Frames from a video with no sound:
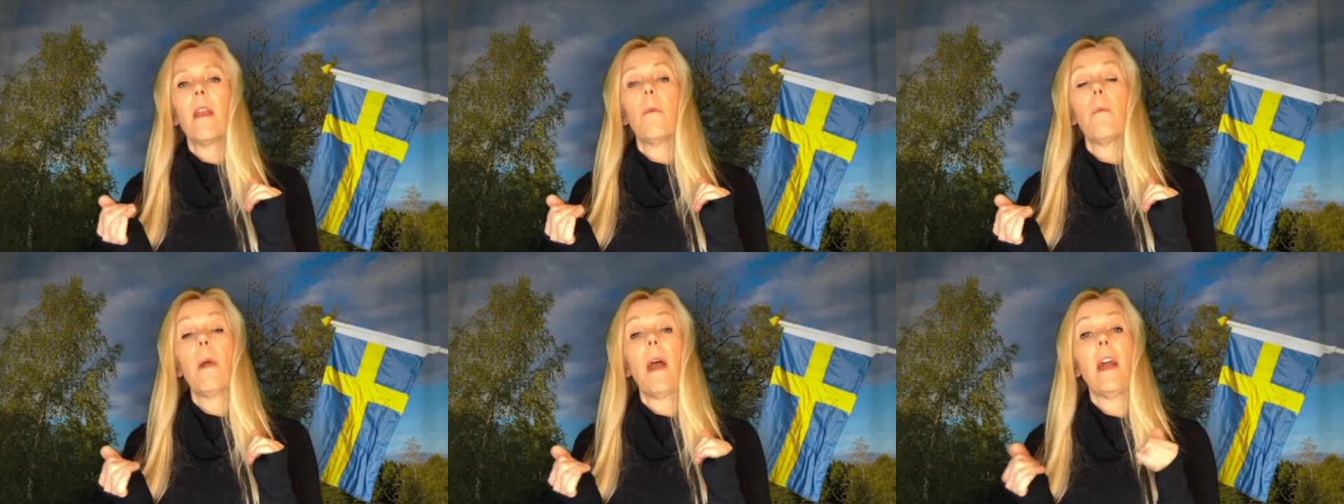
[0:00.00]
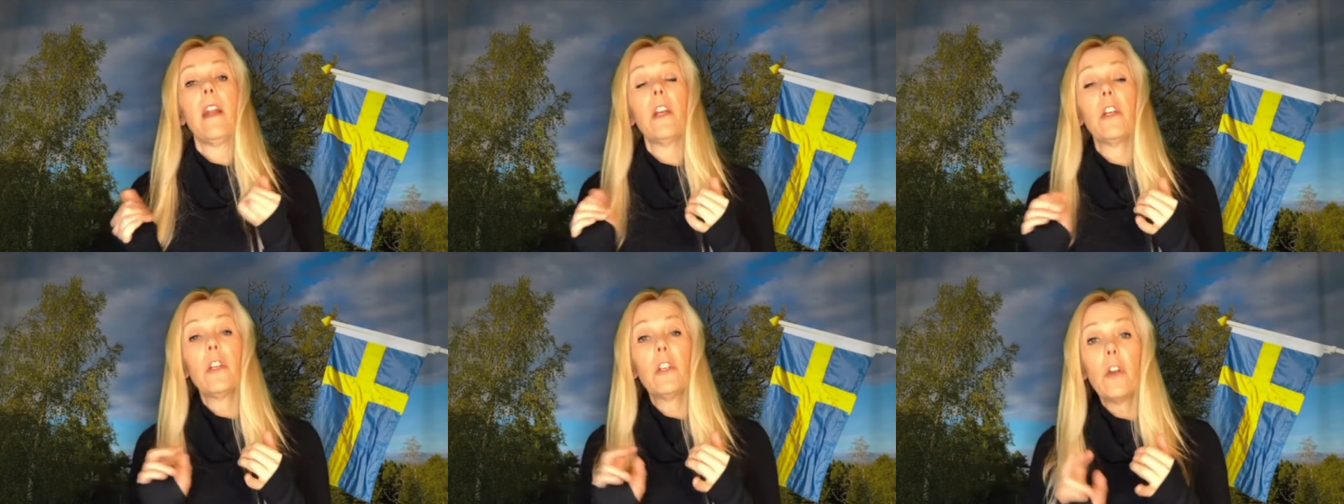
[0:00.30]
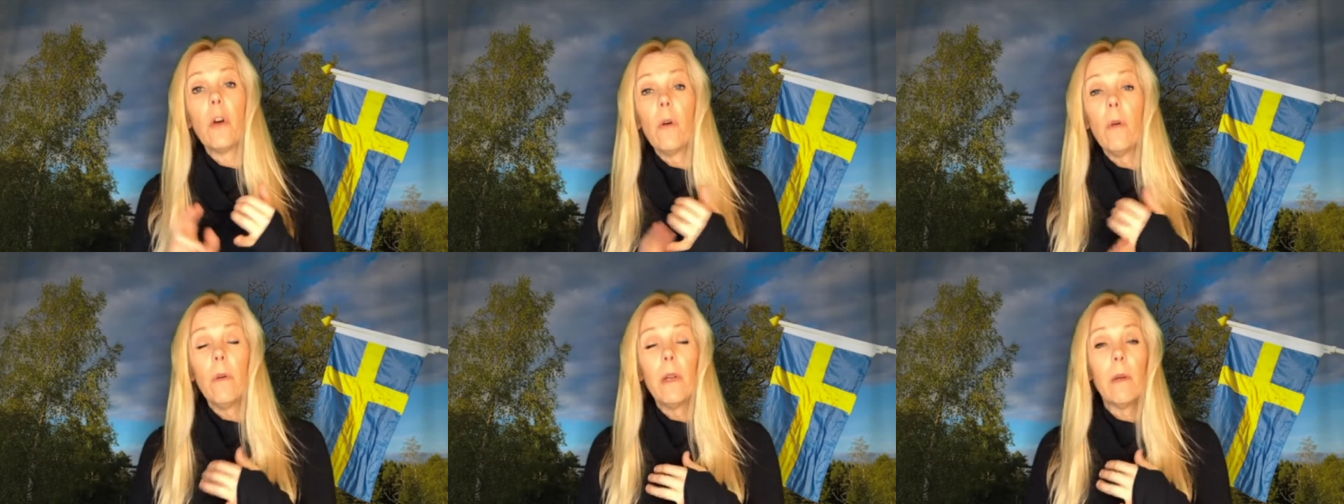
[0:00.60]
We had a
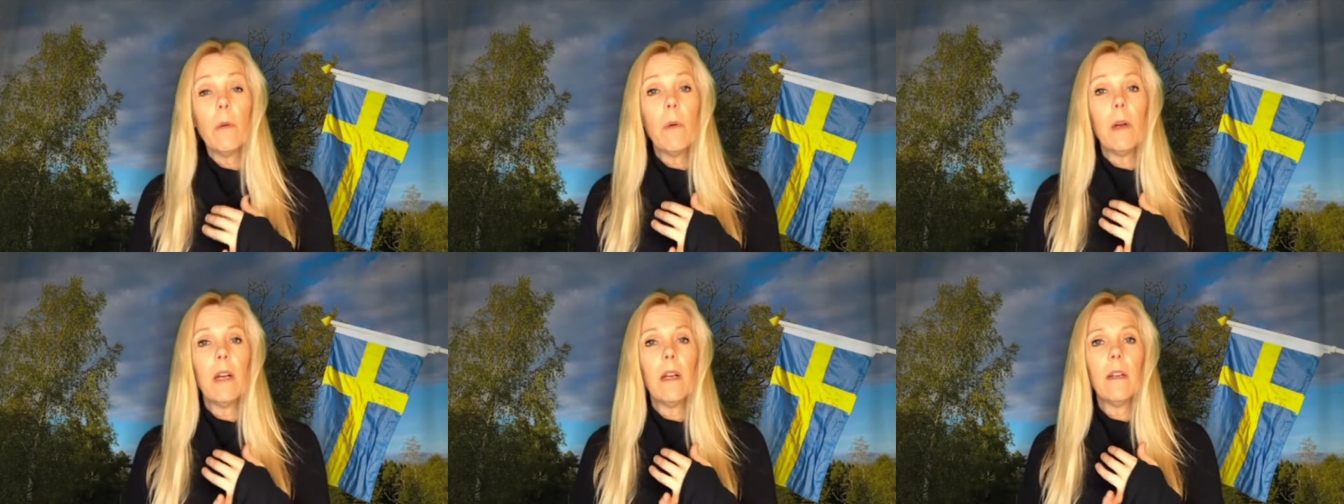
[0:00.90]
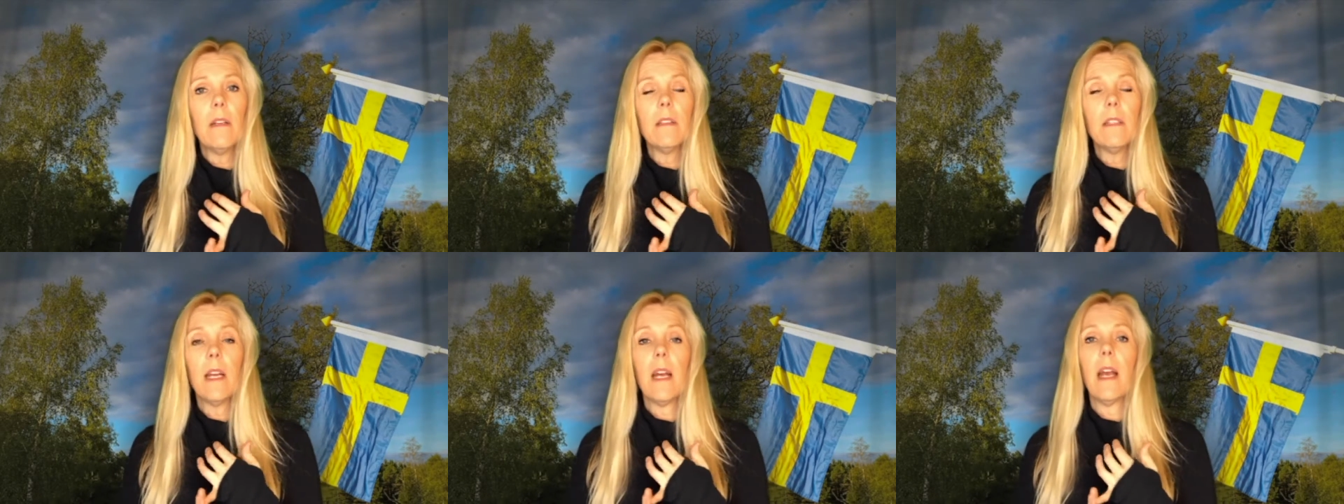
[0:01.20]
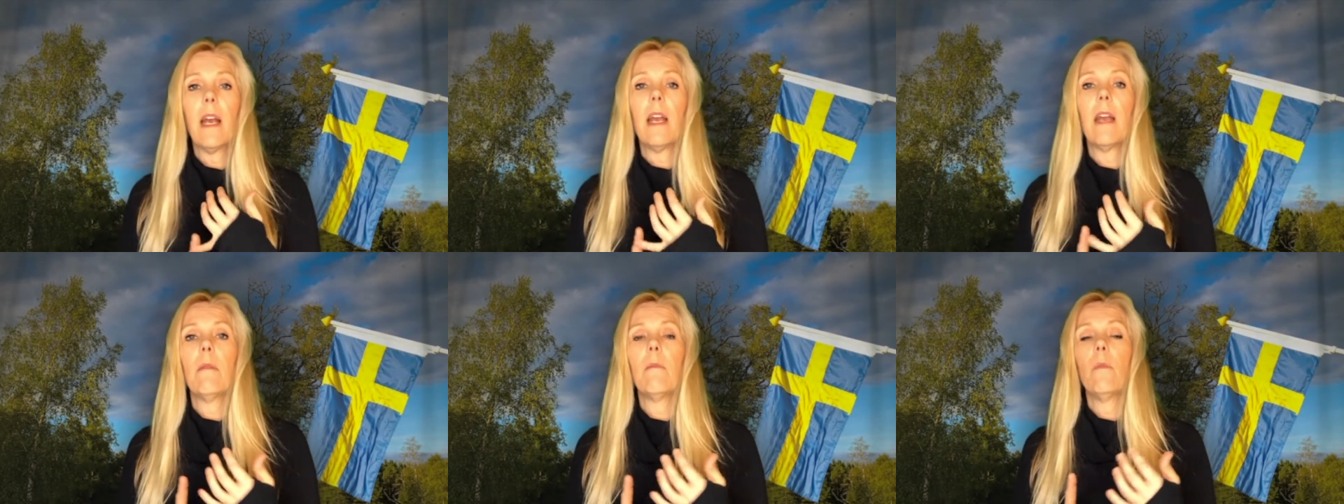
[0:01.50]
goat at one
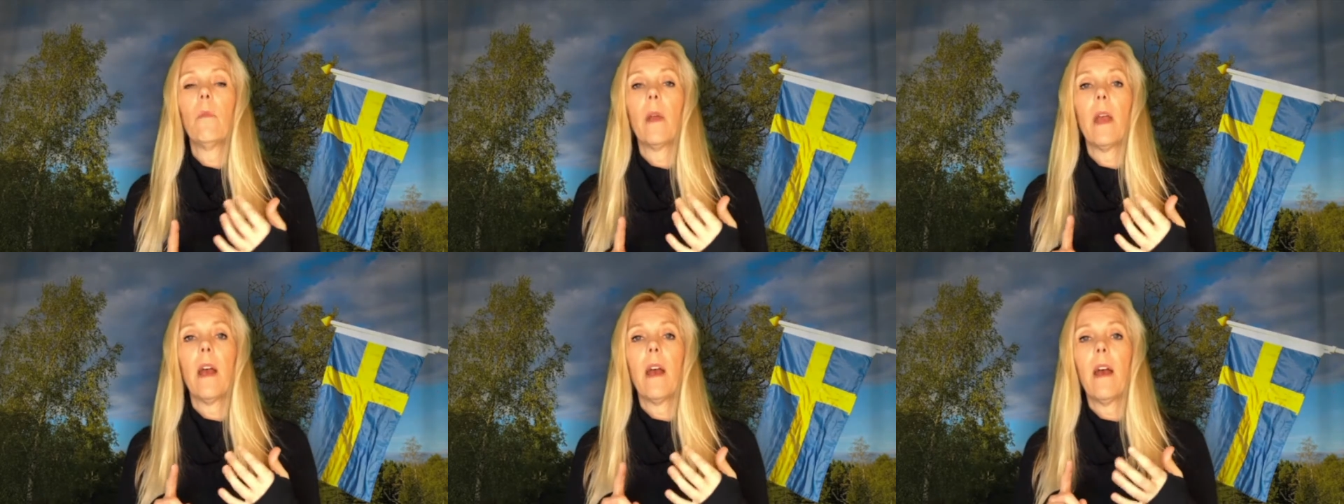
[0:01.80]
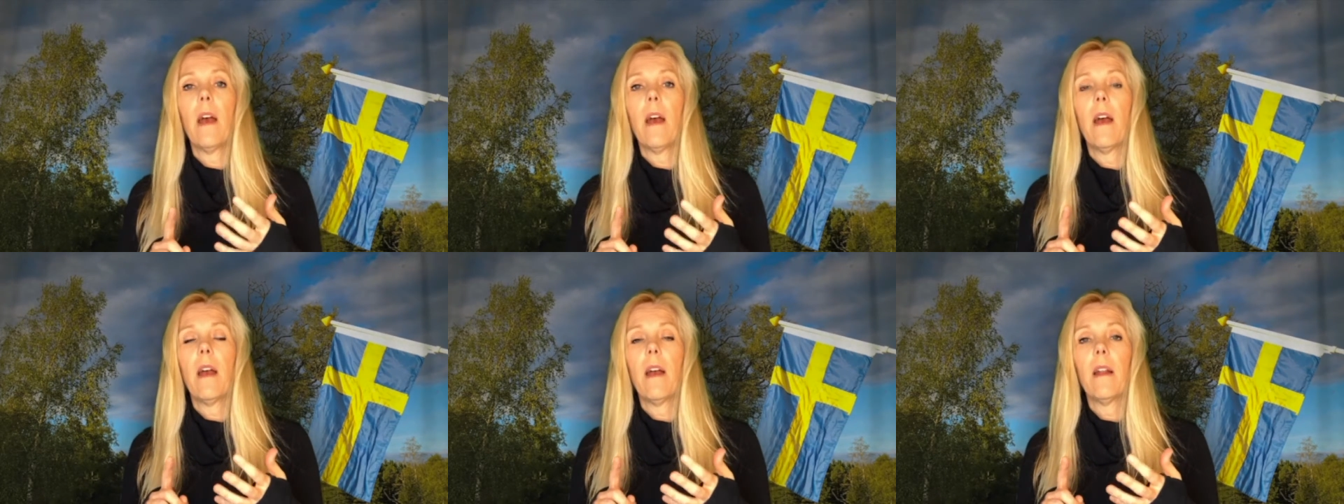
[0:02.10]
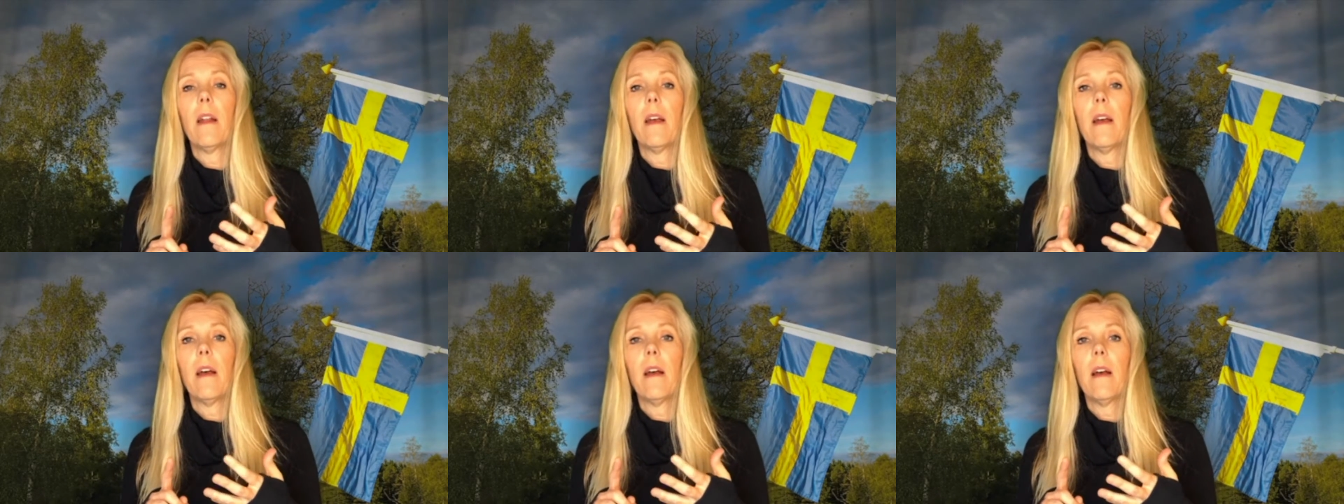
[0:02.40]
time. We
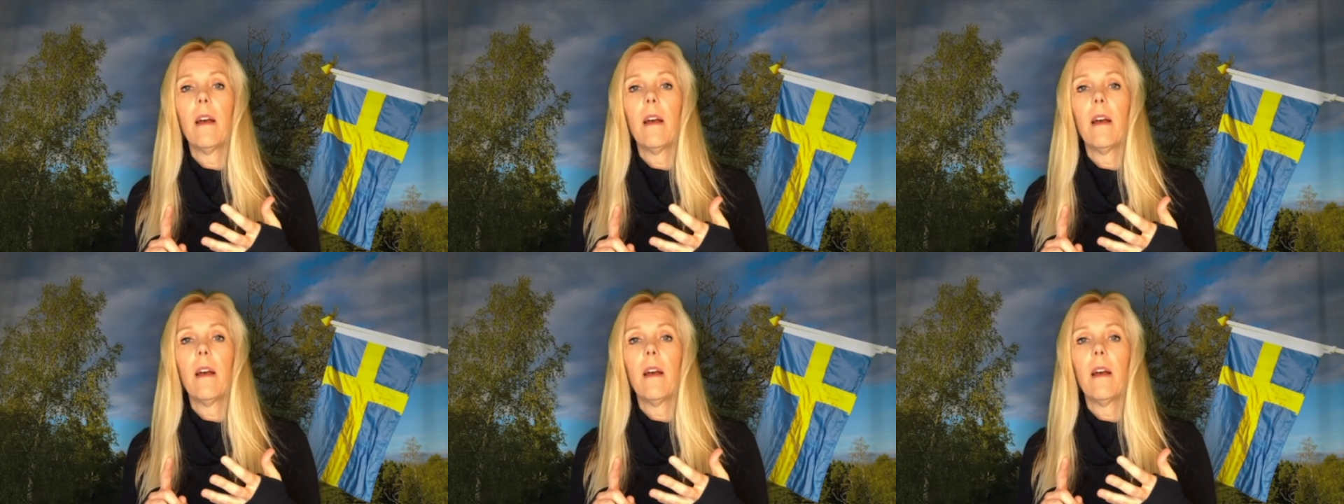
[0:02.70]
had,